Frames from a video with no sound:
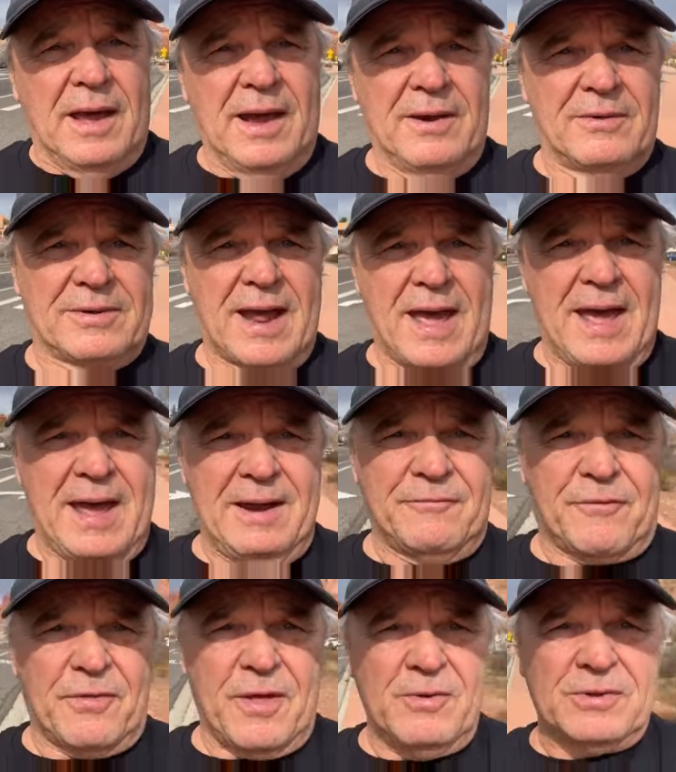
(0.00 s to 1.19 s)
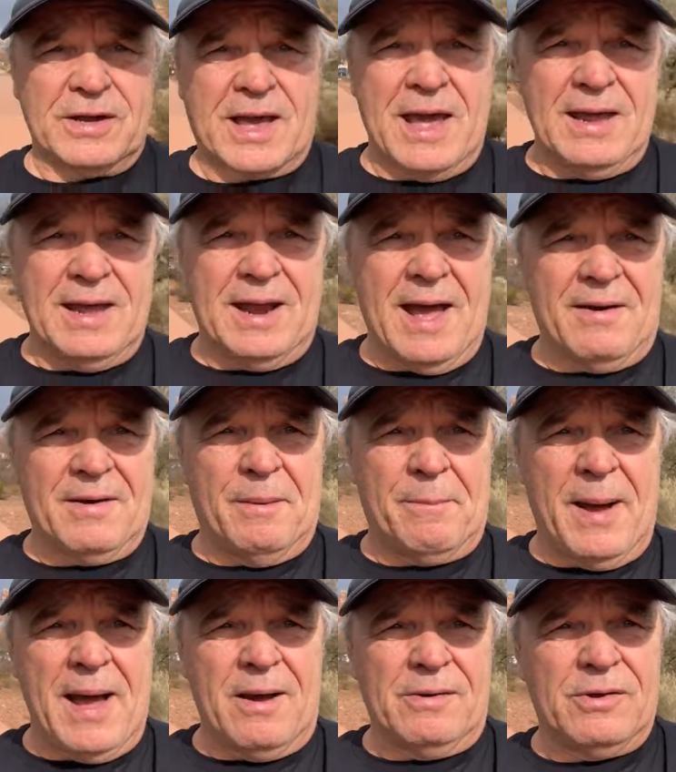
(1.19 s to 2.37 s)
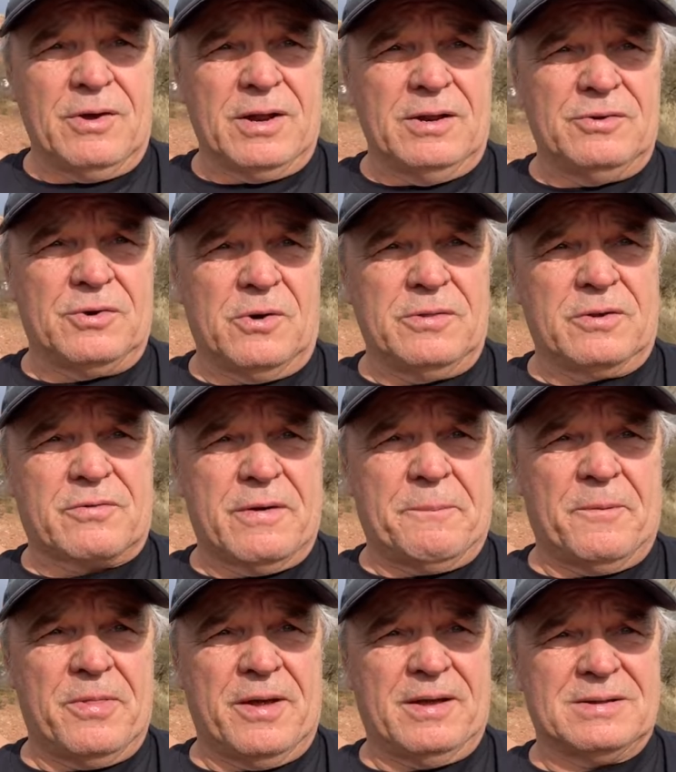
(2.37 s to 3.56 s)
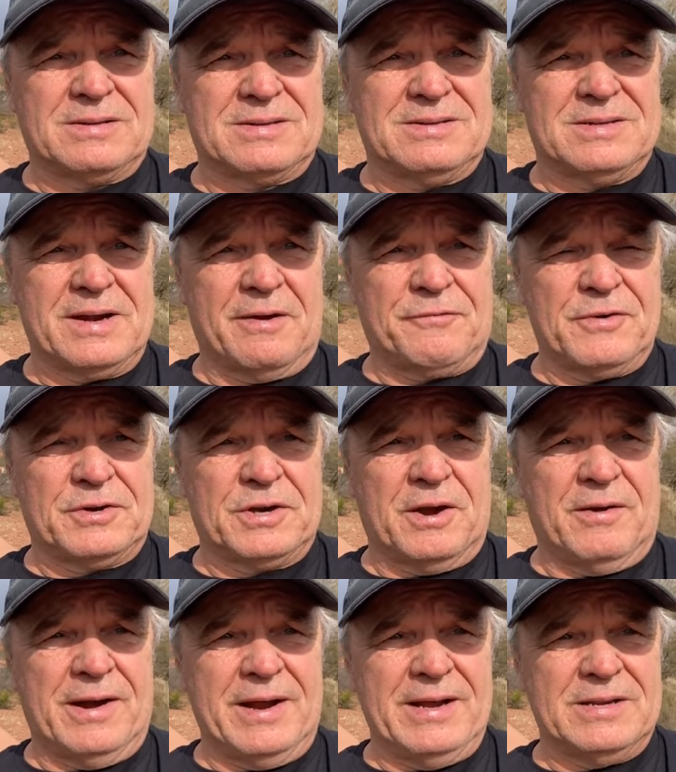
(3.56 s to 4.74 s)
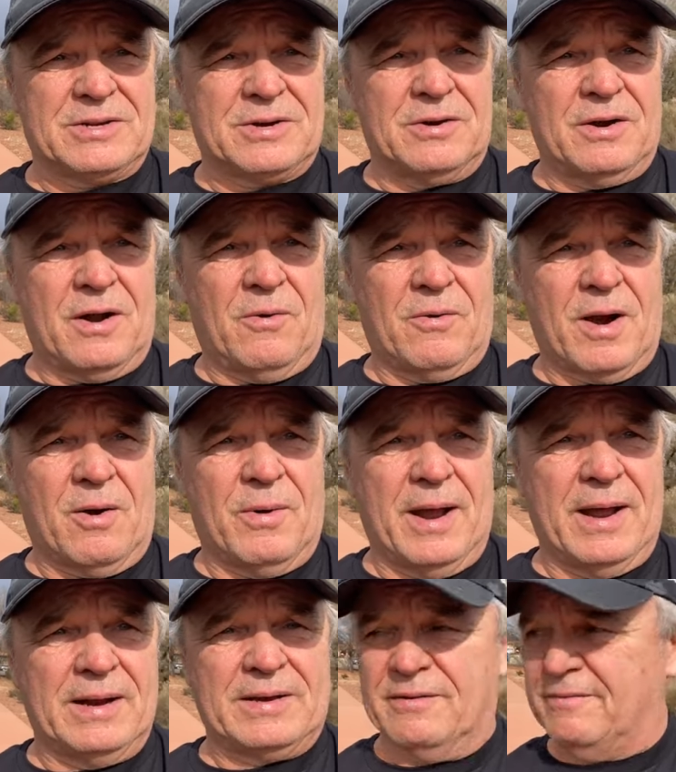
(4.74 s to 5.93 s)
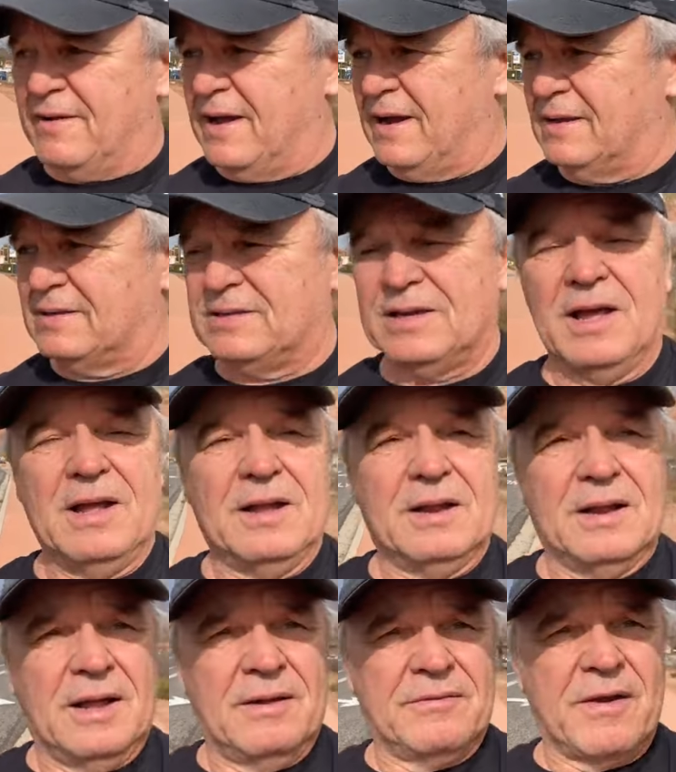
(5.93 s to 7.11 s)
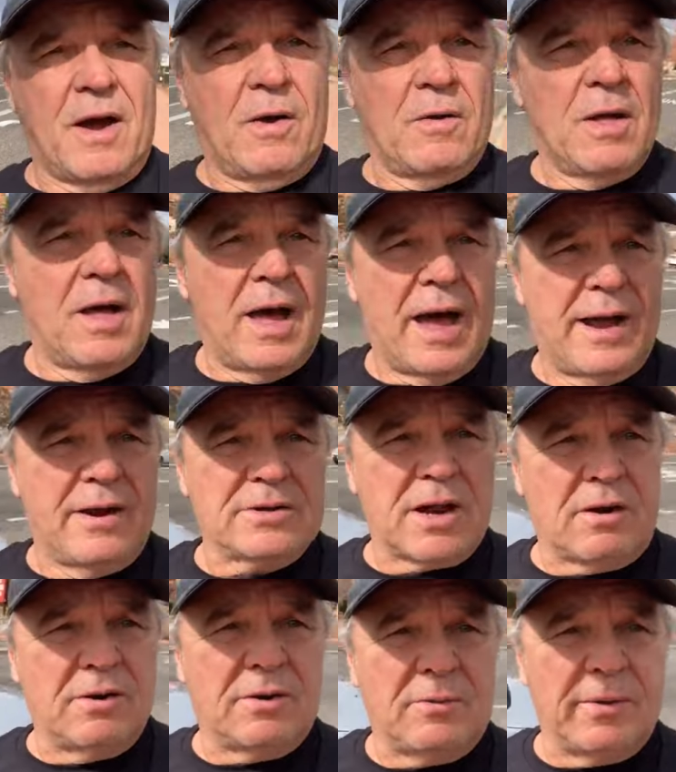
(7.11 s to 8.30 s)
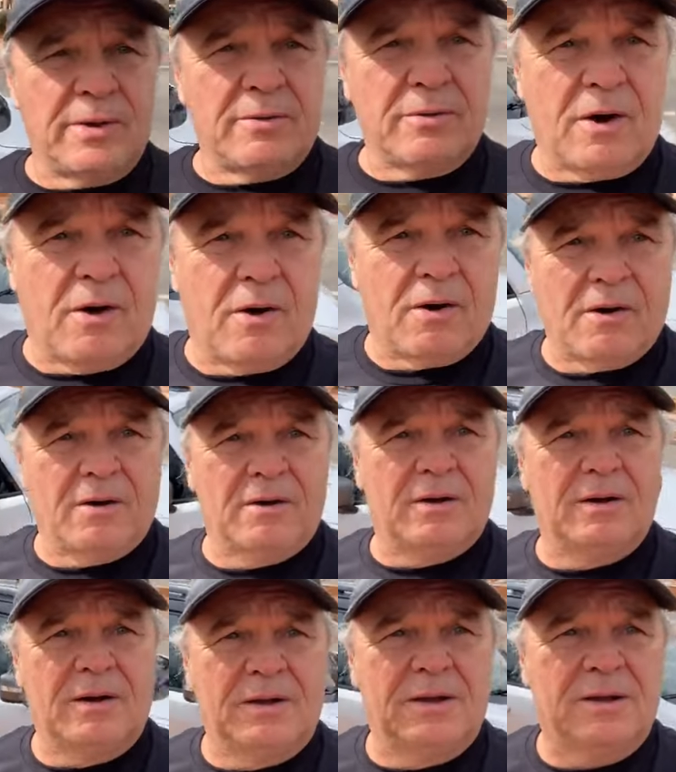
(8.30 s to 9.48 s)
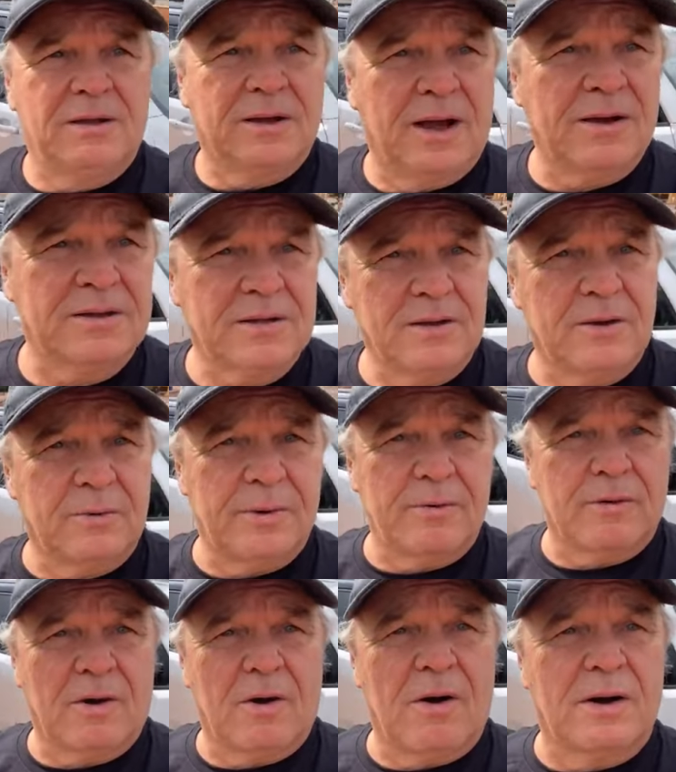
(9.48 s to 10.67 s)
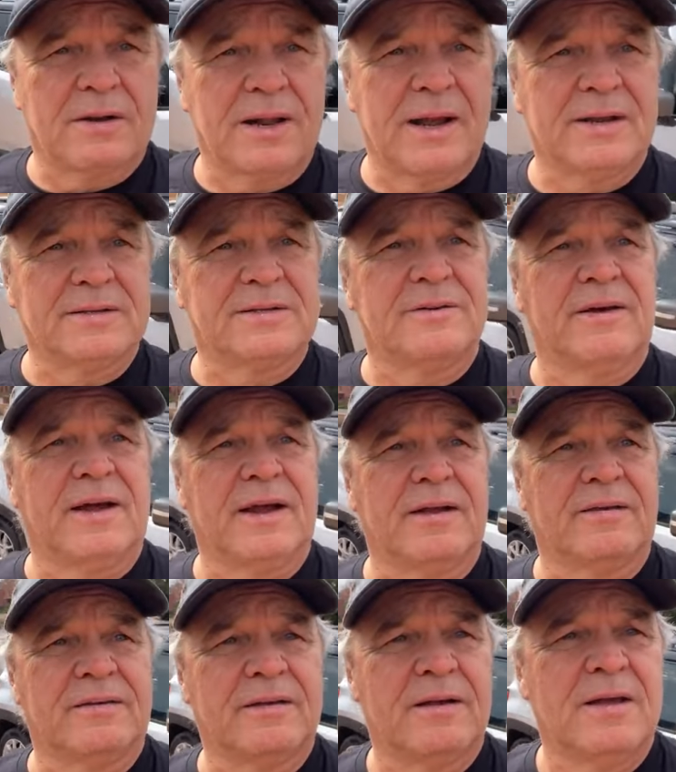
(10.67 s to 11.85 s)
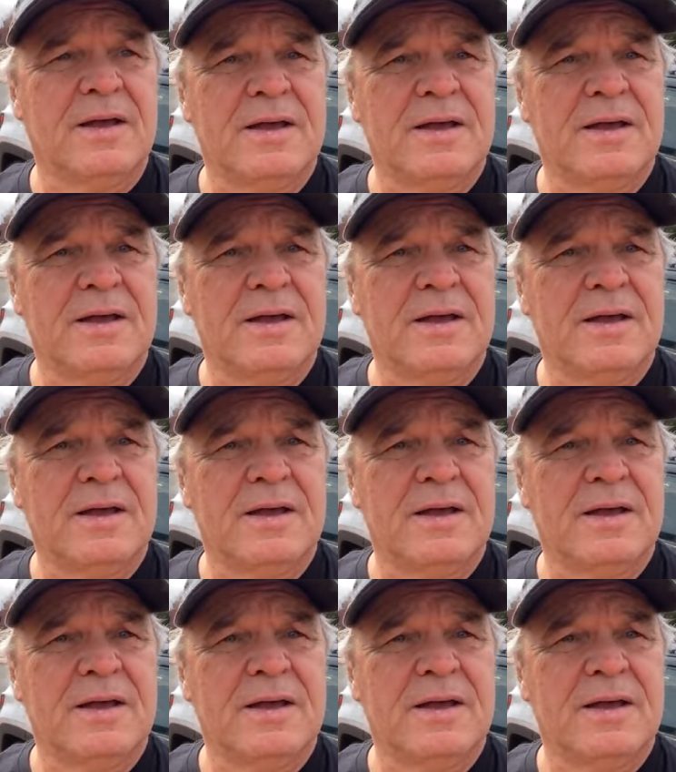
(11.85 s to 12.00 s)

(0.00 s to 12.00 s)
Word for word: entertained. For those that can't get out and about, you can enjoy the trip with us. Jeff and Sheri Easter on our way to Vegas. Love y'all. Hey, here's our little rental car. Got us a little rental car to take us to Vegas.